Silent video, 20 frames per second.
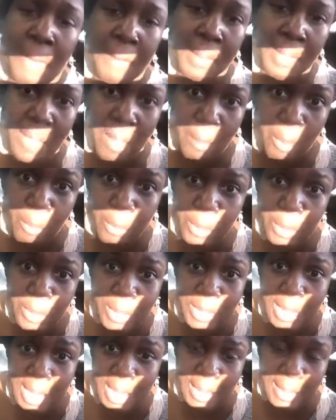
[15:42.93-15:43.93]
but I'm on here
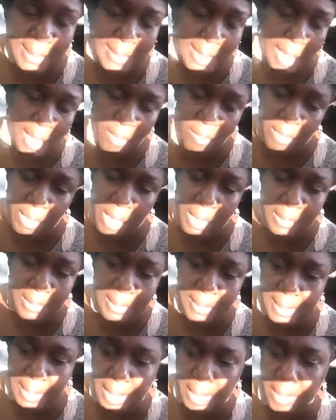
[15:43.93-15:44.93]
today because I have a lot to
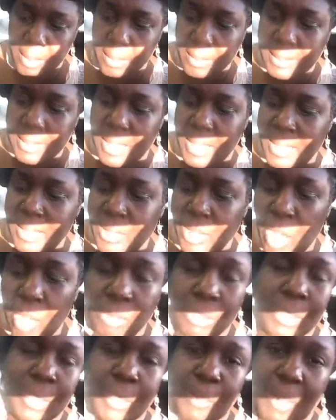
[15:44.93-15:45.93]
say because I hadn't
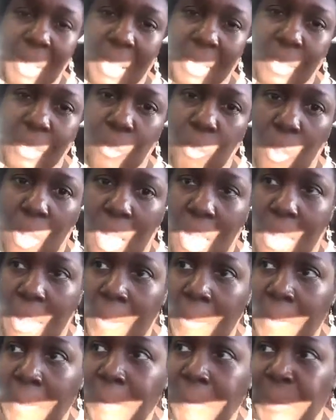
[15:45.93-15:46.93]
talked to anybody in a while.